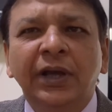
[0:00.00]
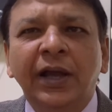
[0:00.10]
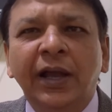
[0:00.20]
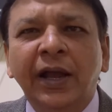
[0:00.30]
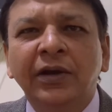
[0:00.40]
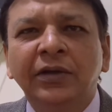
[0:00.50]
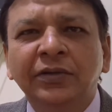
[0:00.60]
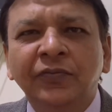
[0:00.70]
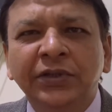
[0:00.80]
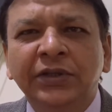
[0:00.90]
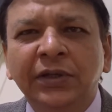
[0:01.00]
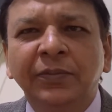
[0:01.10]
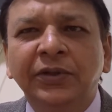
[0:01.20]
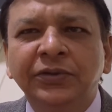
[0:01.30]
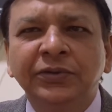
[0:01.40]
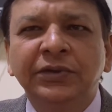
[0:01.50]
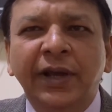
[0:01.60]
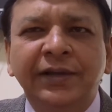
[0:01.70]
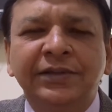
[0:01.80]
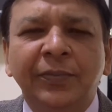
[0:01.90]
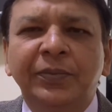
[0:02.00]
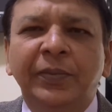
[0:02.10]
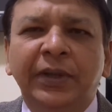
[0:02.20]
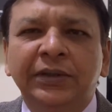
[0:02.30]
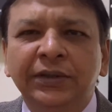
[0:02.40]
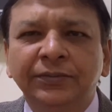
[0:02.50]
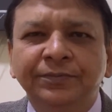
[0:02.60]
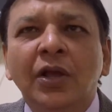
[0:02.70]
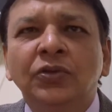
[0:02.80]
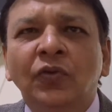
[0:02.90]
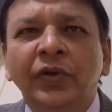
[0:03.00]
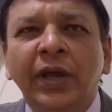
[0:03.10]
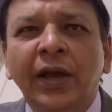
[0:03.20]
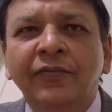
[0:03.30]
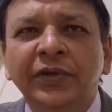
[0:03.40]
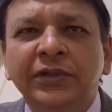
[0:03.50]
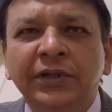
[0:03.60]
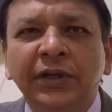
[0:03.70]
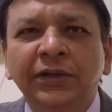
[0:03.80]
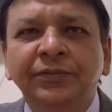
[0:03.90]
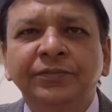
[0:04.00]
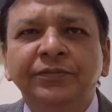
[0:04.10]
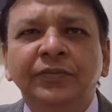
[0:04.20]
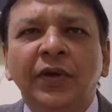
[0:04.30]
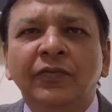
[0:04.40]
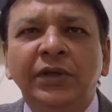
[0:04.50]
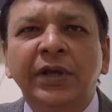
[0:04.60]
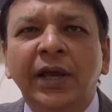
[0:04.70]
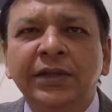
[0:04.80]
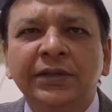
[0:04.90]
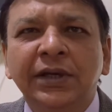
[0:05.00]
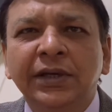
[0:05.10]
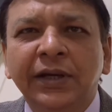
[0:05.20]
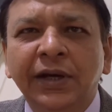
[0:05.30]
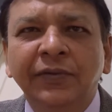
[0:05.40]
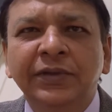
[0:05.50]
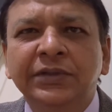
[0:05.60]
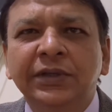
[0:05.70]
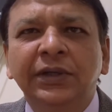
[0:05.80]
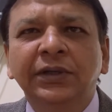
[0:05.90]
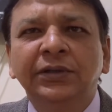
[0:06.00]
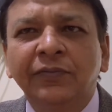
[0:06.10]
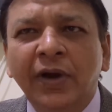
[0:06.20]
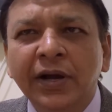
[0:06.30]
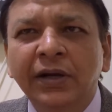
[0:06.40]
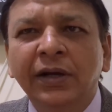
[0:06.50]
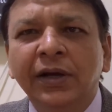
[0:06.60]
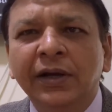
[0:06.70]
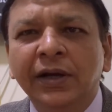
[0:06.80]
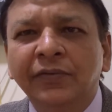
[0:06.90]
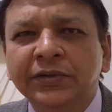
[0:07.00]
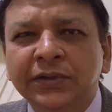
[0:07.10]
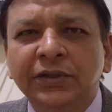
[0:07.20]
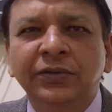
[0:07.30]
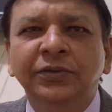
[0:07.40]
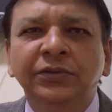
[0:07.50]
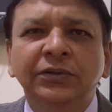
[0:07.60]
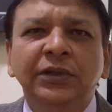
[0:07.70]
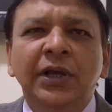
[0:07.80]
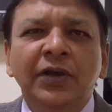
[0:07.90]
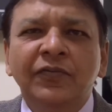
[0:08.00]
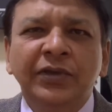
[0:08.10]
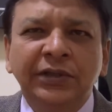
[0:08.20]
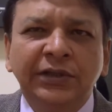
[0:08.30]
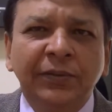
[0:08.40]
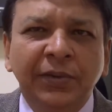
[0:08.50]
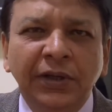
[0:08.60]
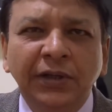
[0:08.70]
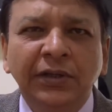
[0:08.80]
and visitable used except method. So we have visitor which has concrete visitor 1, concrete visitor 2, visitable